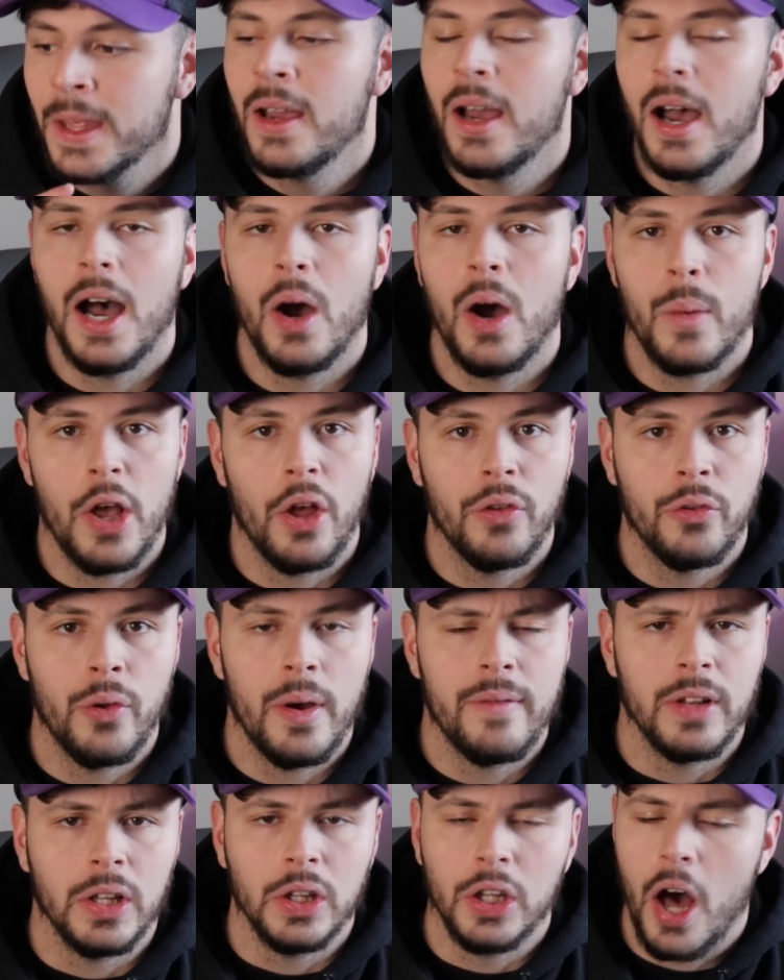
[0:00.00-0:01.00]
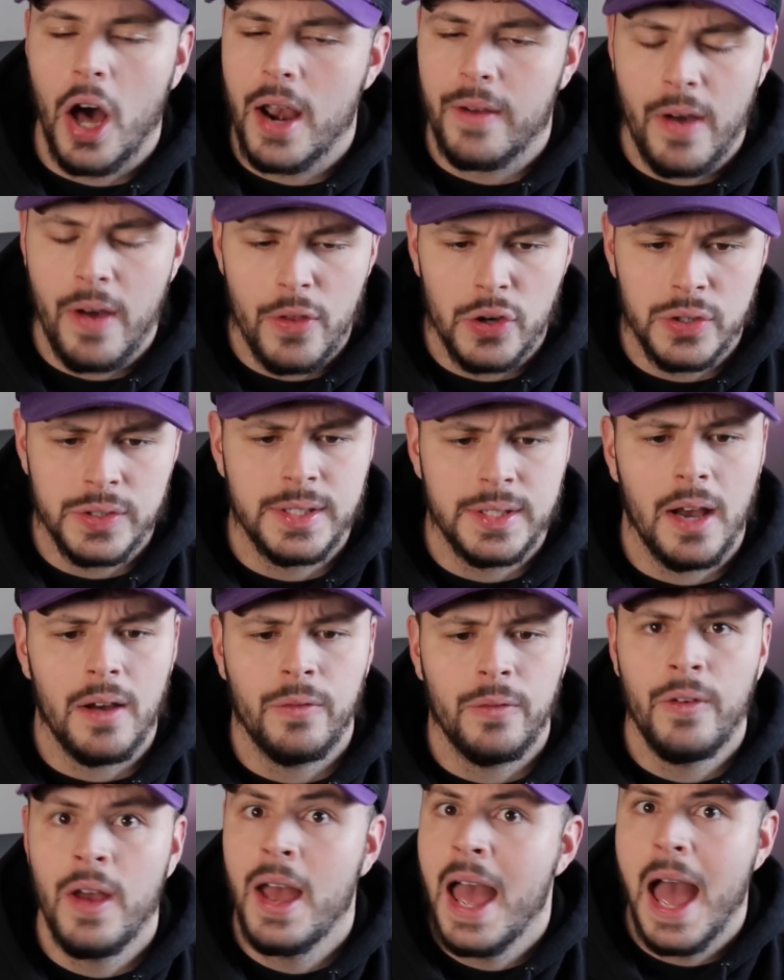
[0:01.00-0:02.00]
We also have a lot of other
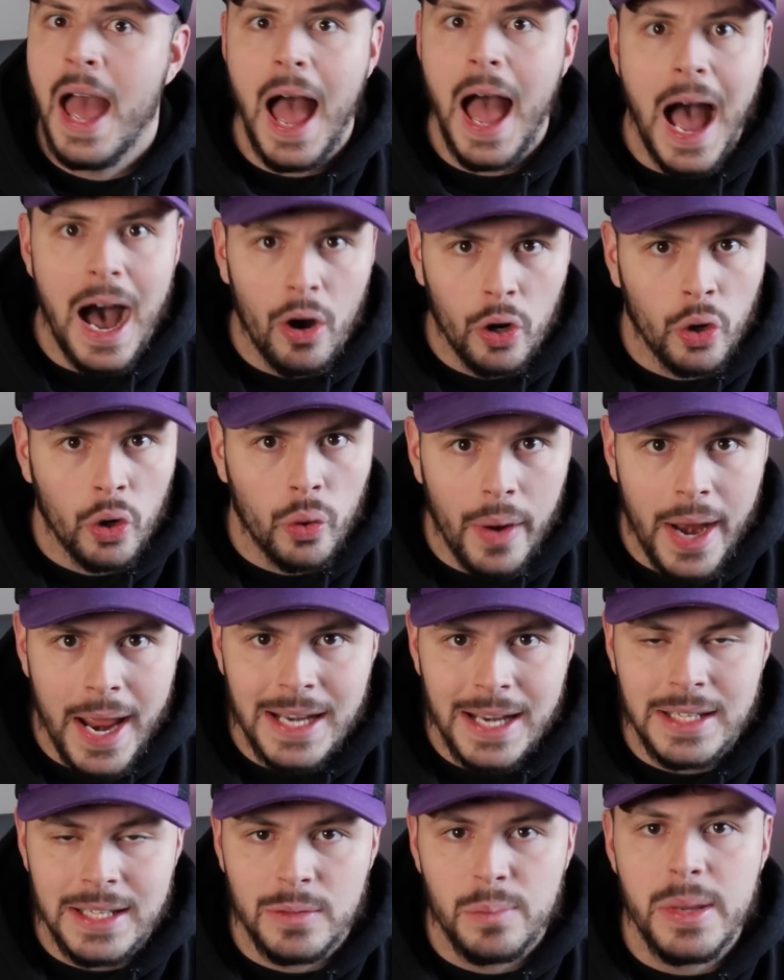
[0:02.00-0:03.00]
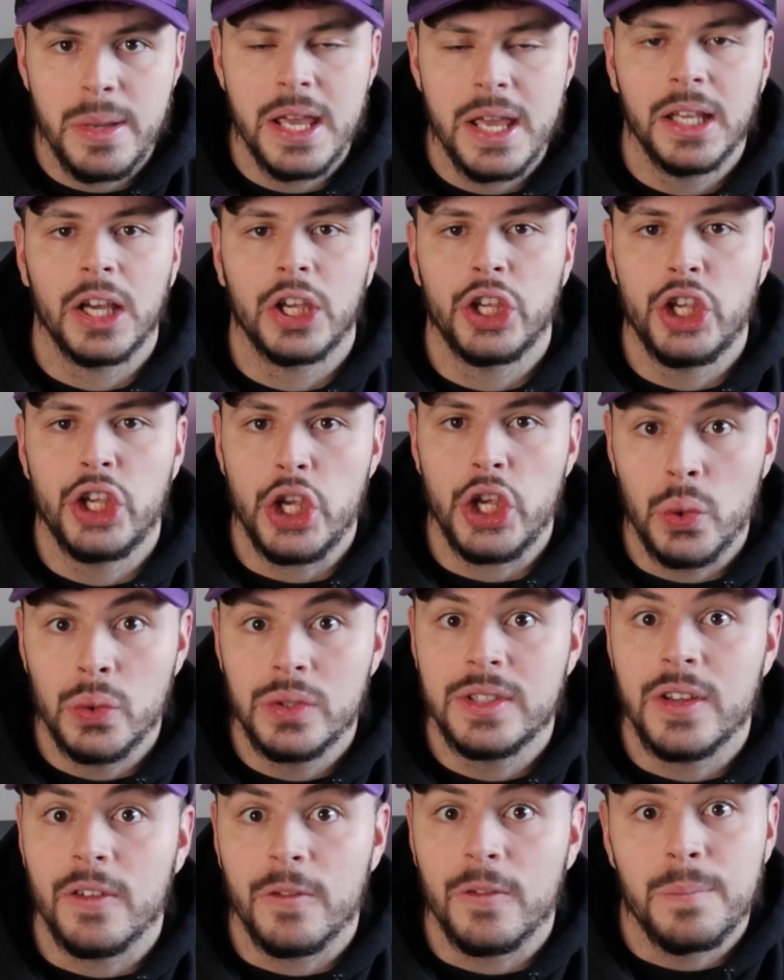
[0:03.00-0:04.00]
stuff. Algorand is being
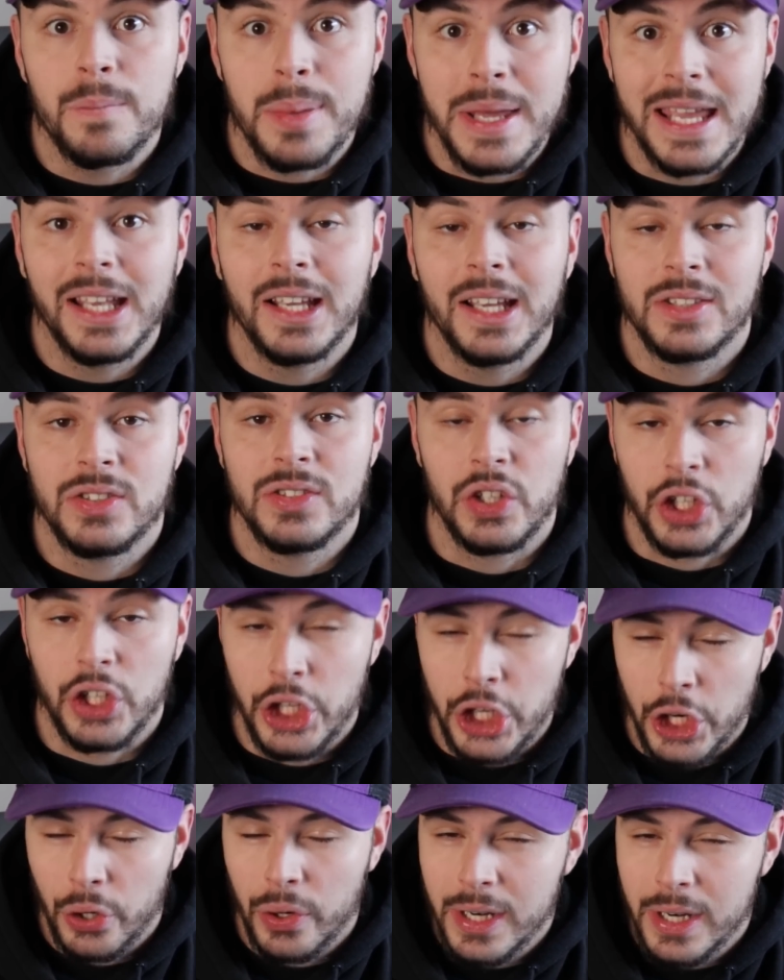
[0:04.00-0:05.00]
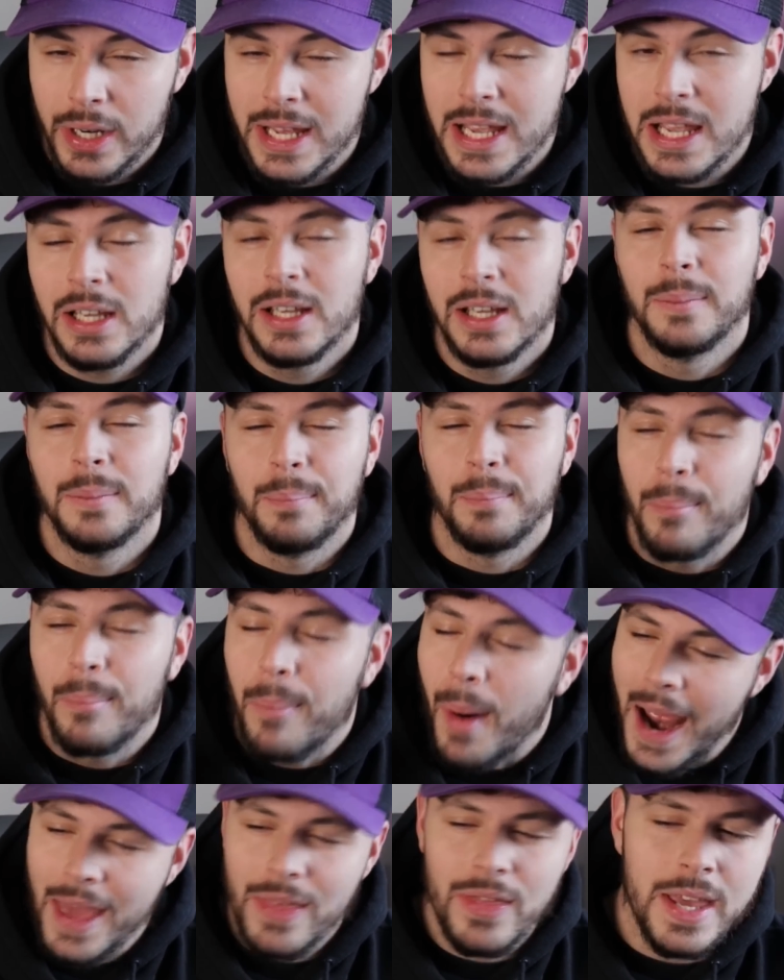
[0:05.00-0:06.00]
accused of being a security
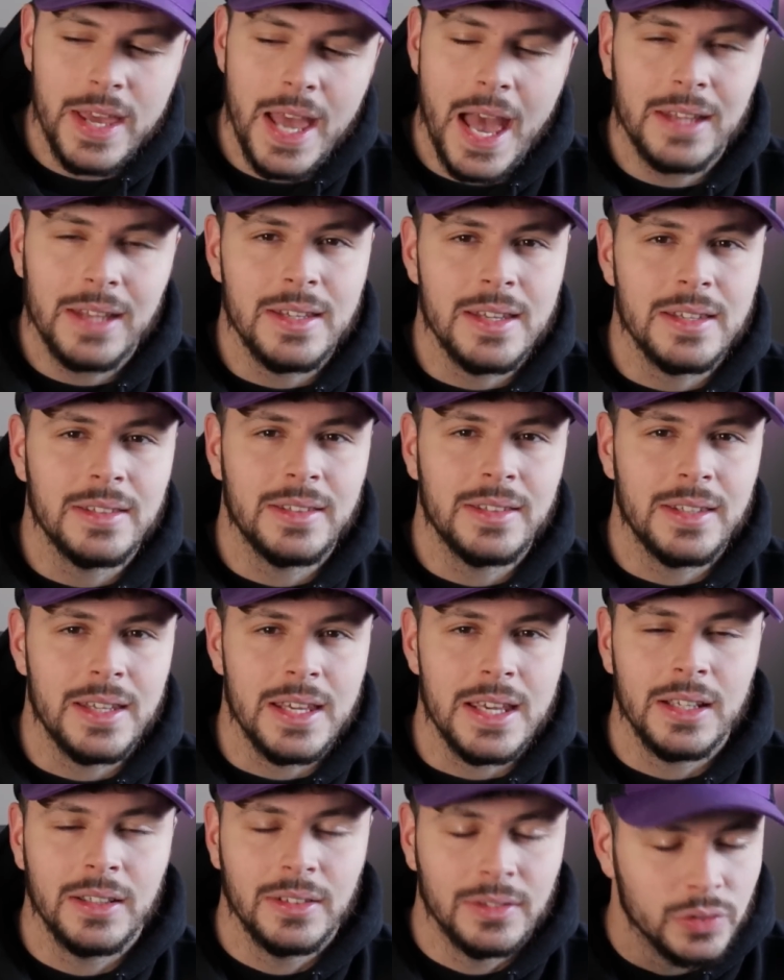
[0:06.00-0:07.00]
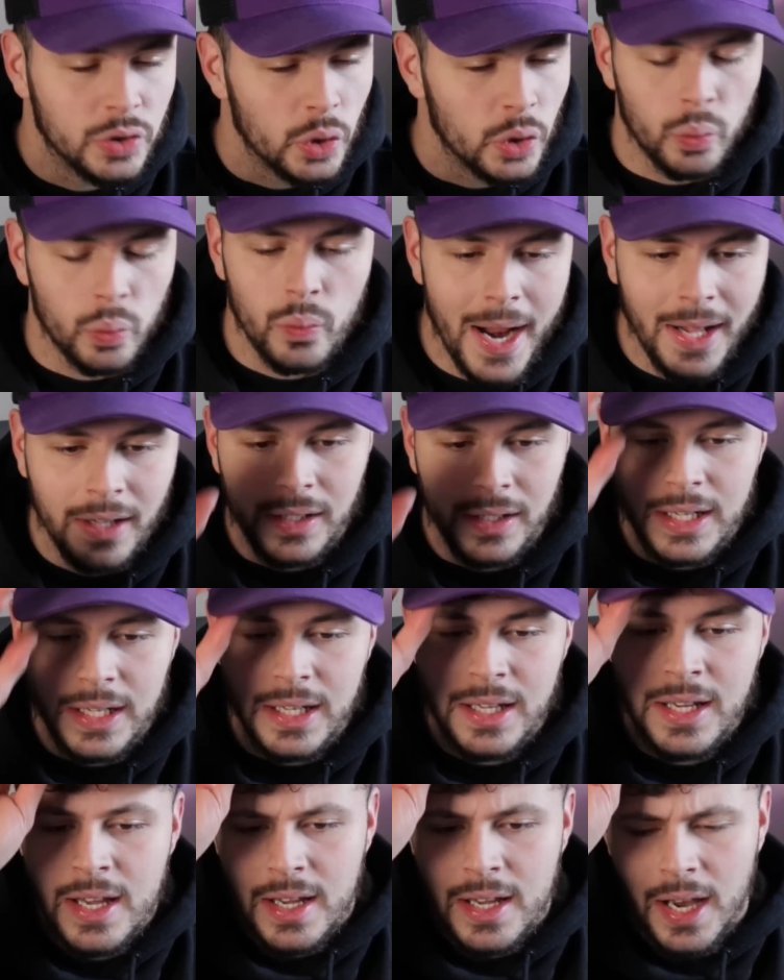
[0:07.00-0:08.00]
by the SEC directly.
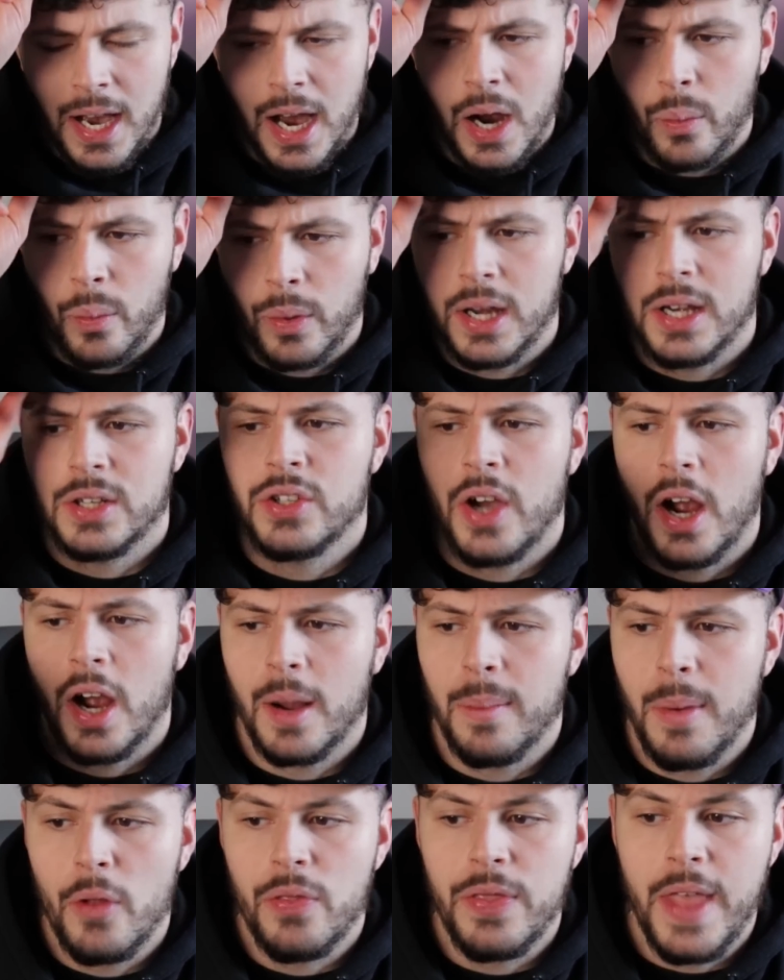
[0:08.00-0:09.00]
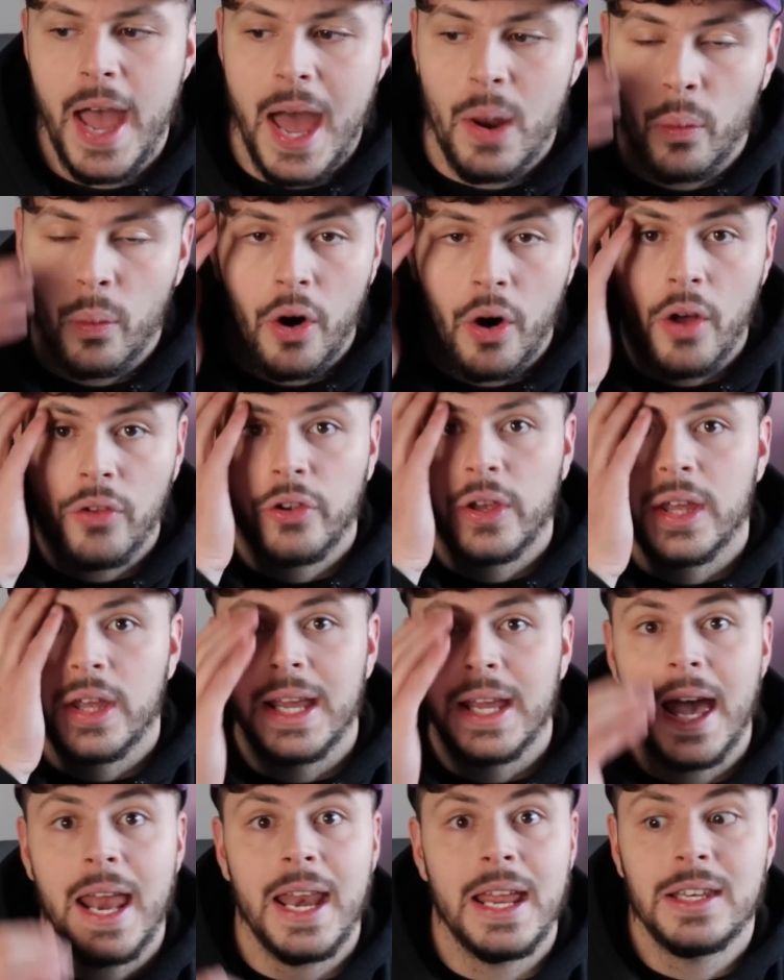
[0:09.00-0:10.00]
We're going to talk about that. We're also going to
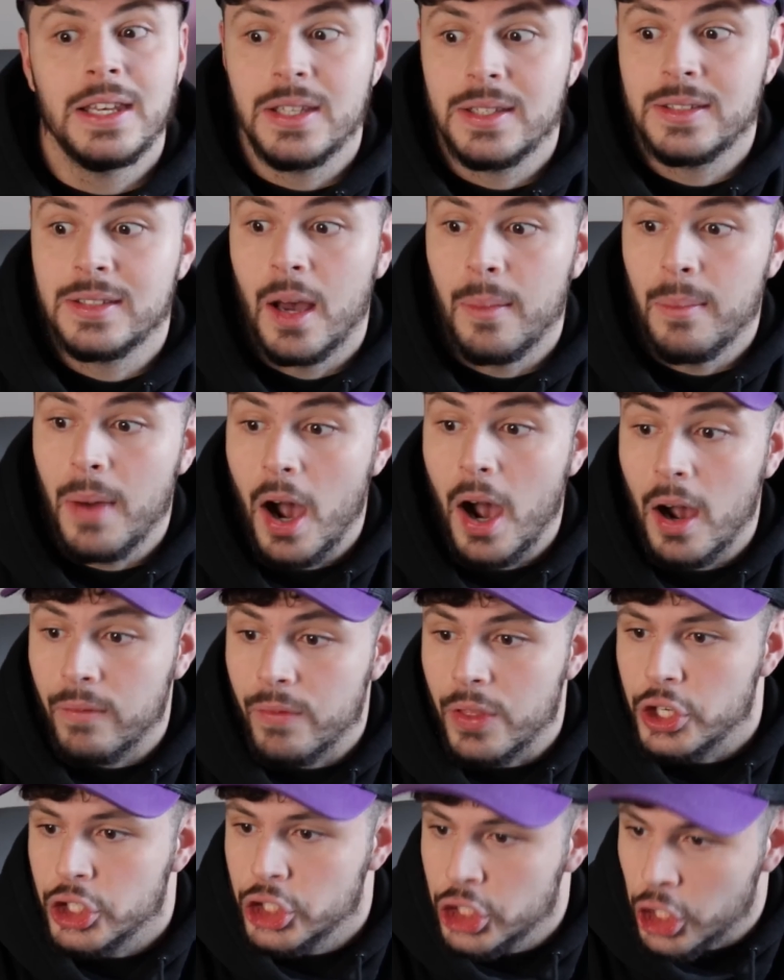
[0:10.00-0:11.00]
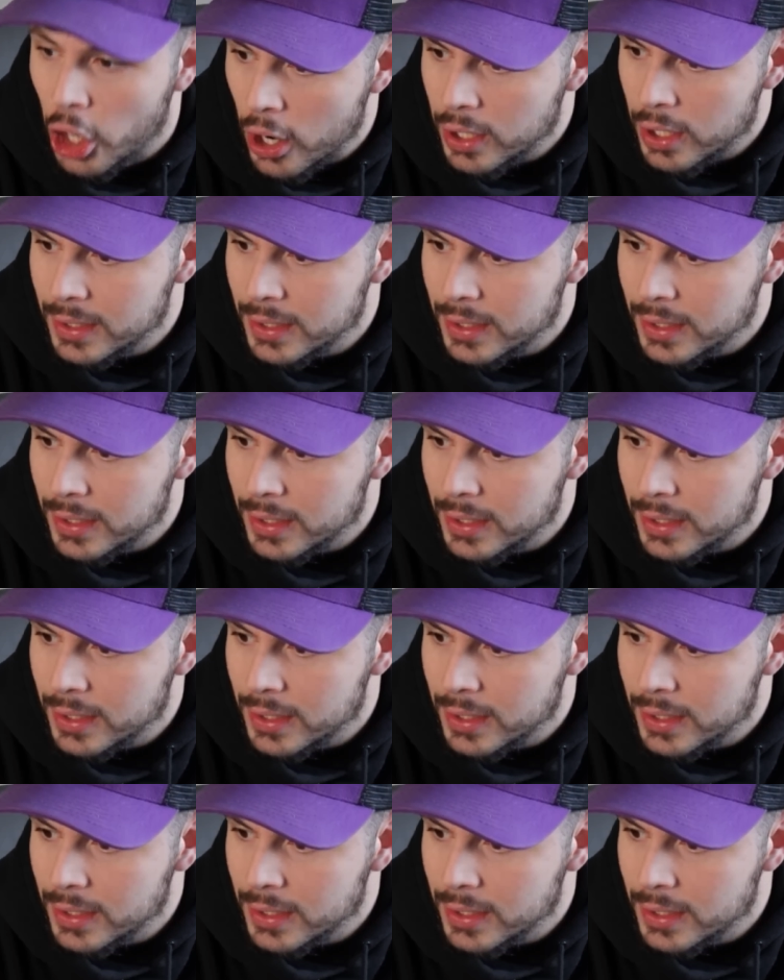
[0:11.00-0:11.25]
get into some of the charts